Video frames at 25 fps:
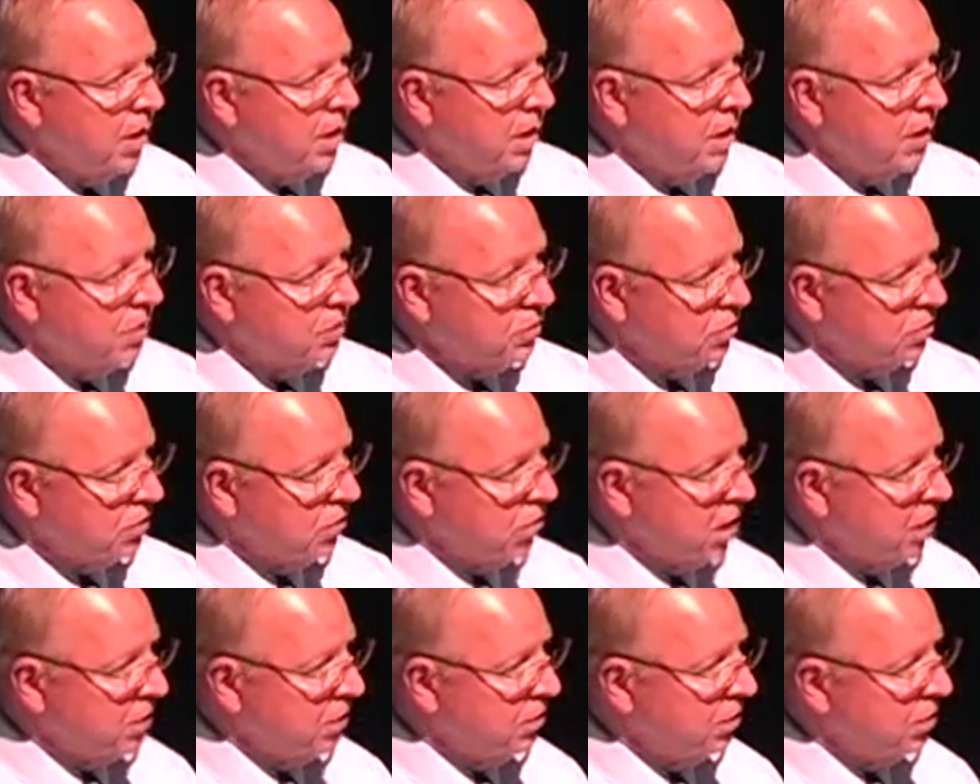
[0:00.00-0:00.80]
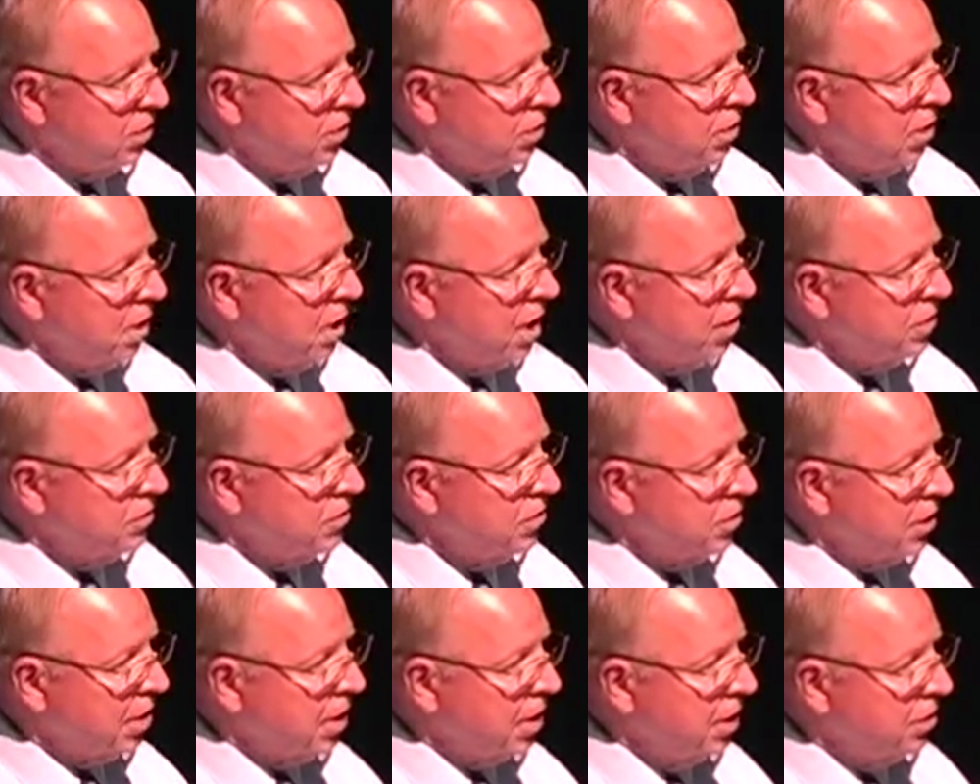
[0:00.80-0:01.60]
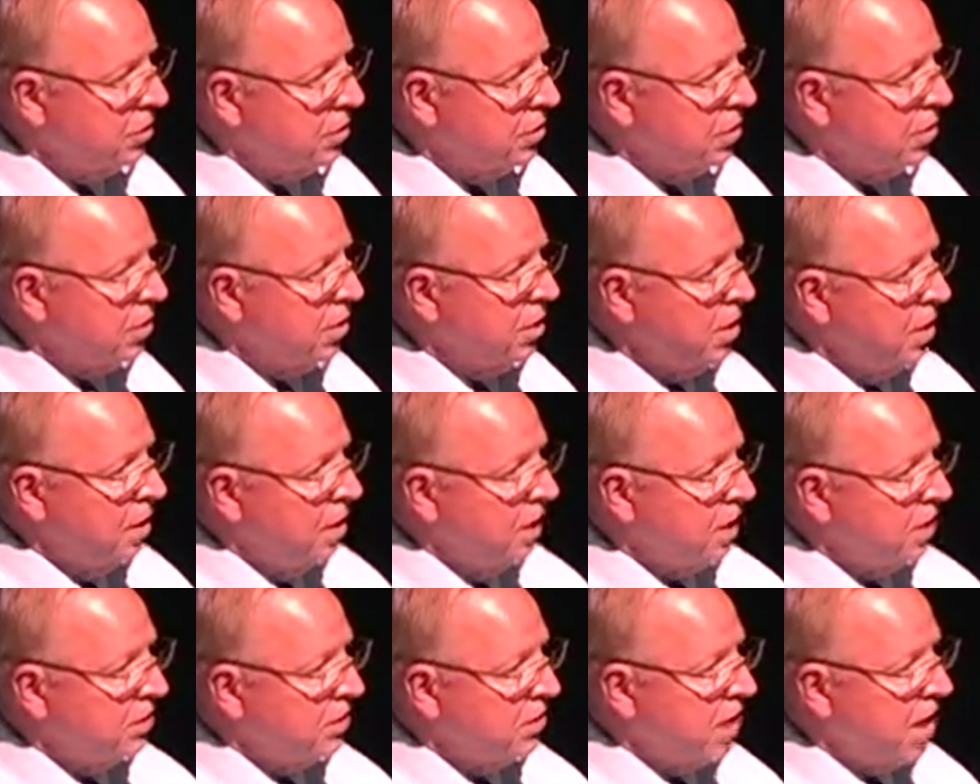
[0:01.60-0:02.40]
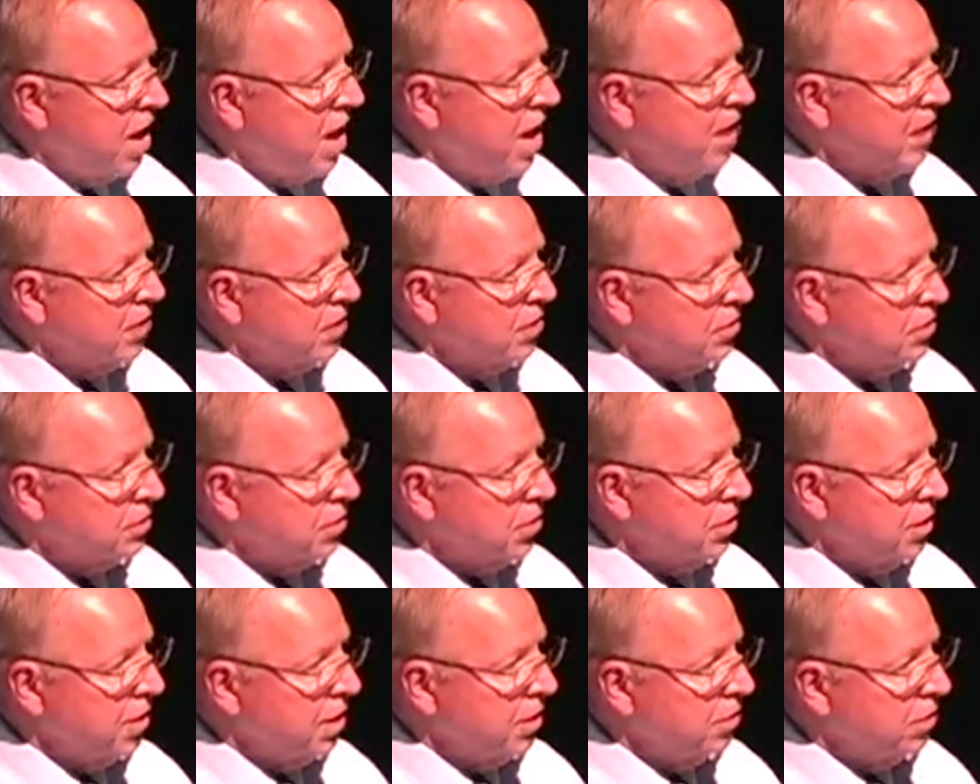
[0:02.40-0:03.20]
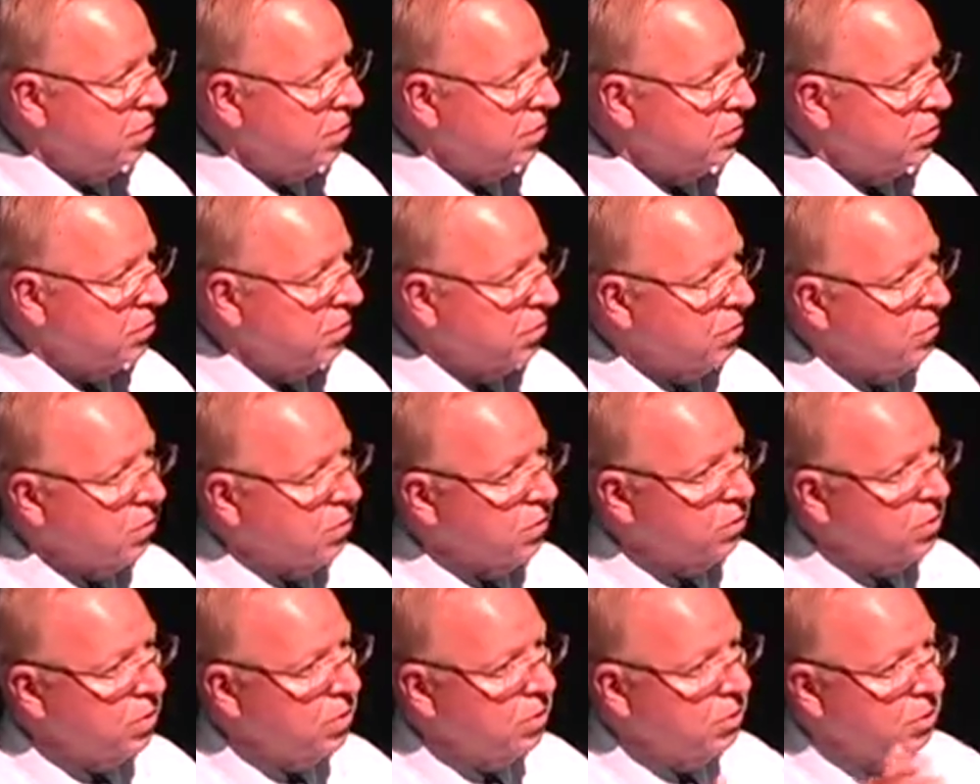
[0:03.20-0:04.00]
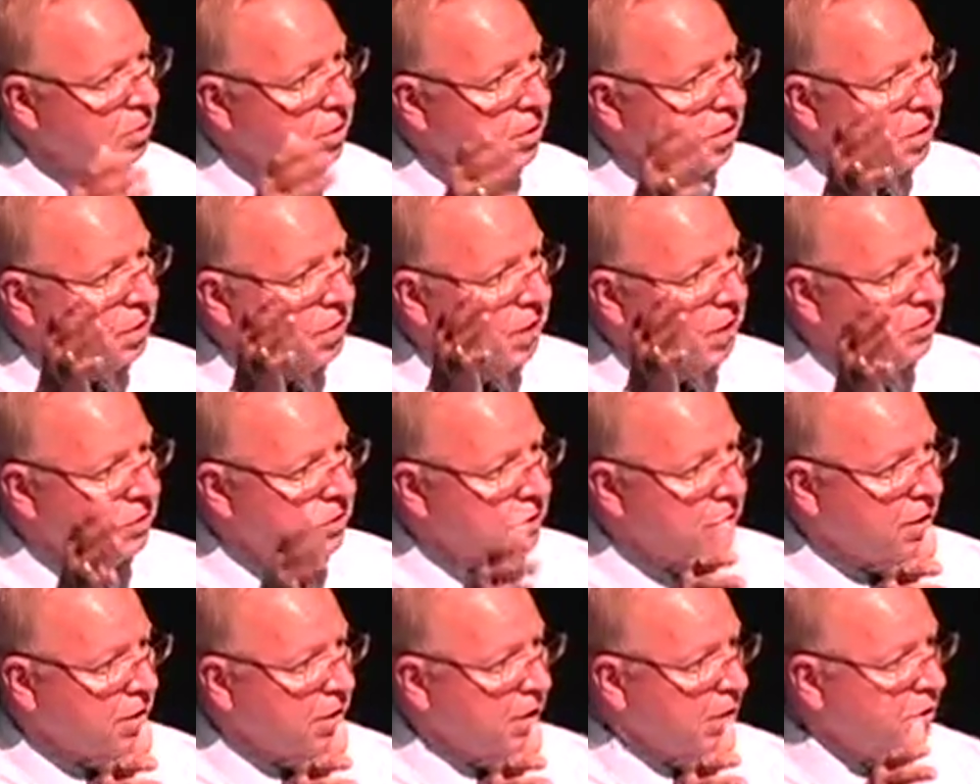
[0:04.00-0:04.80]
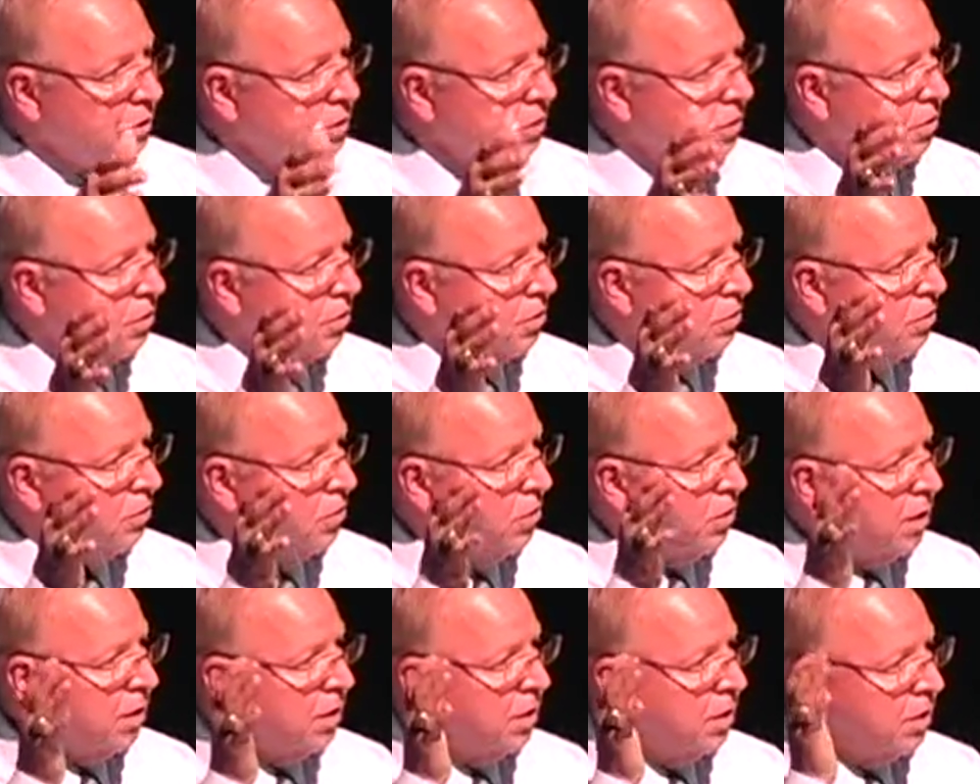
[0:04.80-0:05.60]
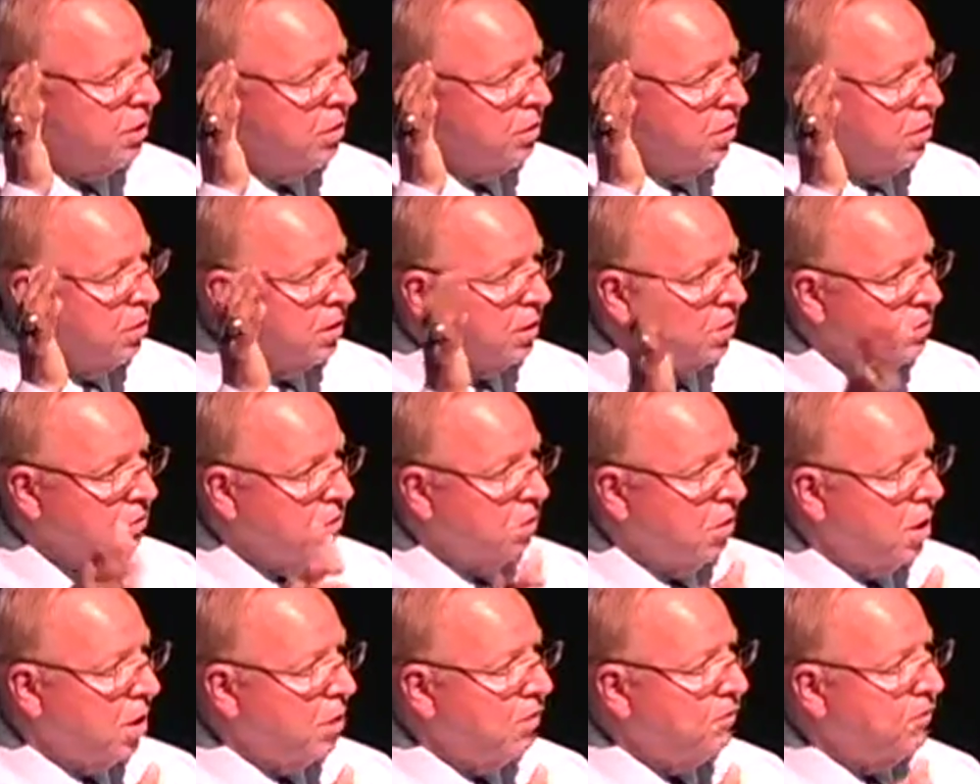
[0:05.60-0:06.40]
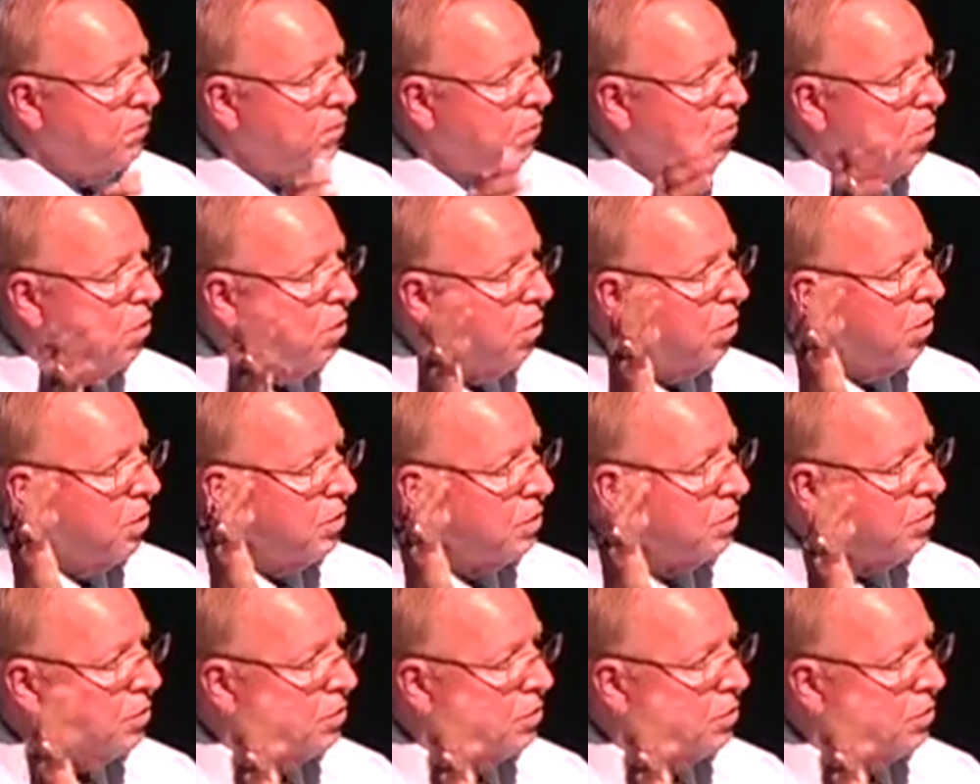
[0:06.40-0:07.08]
at strengthening the education and tying it together so that we look at education and training as a lifelong,